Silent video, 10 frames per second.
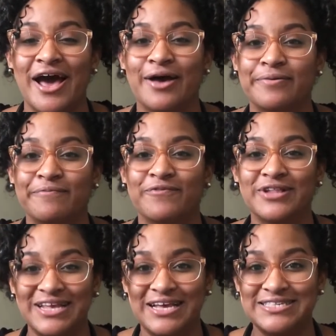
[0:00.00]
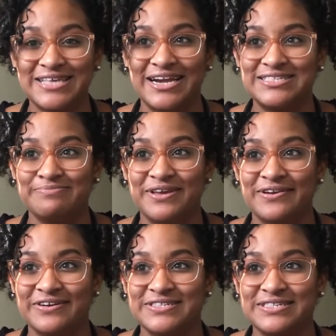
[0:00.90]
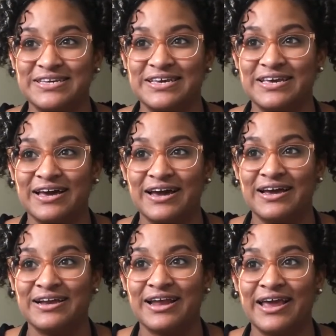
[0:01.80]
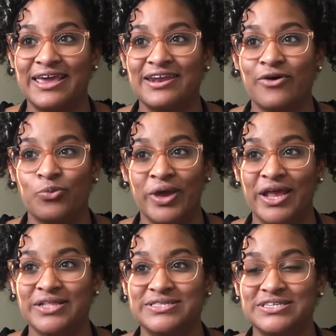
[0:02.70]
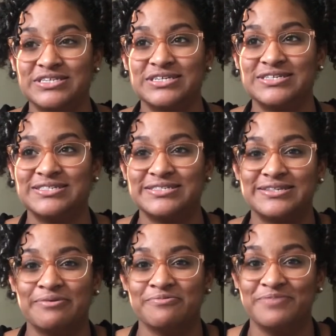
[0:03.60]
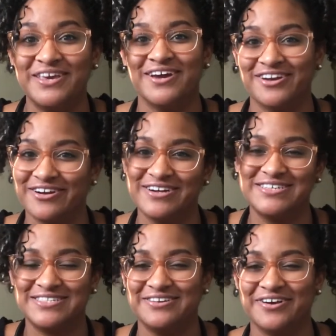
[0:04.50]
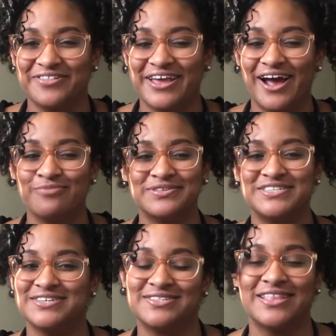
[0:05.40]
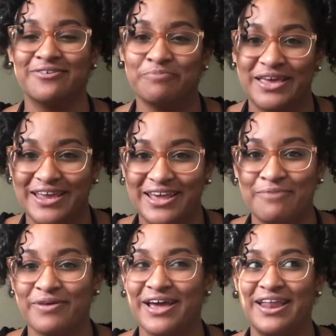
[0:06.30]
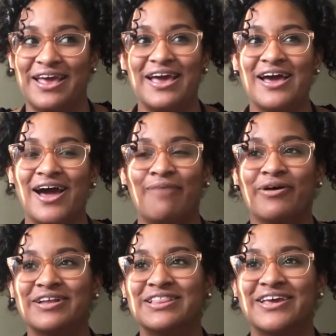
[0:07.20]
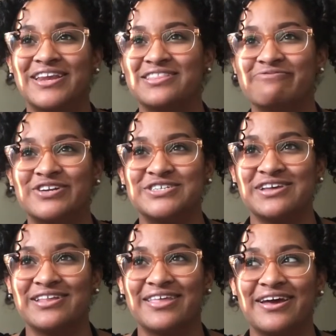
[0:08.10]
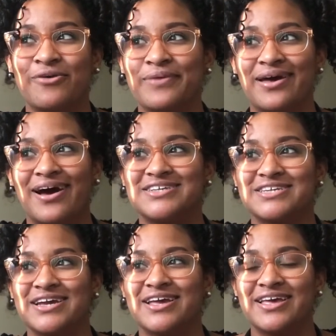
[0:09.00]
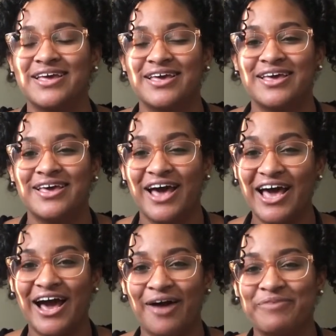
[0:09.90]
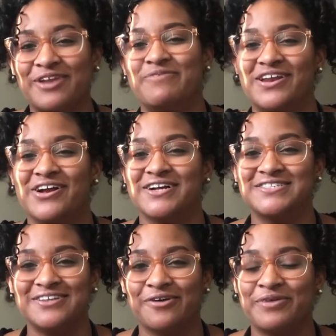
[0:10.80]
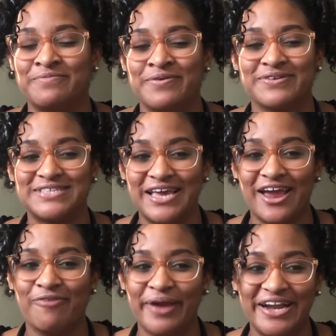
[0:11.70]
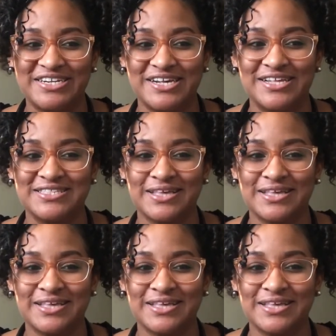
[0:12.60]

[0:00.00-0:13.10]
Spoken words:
I'm really excited to be in nursing, and I cannot wait to just be a nurse, you know. Like, I'm just at the beginning, but I'm already looking at the finish line like, oh my gosh, like I'm gonna be a nurse, you know. I'm gonna be able to take care of patients.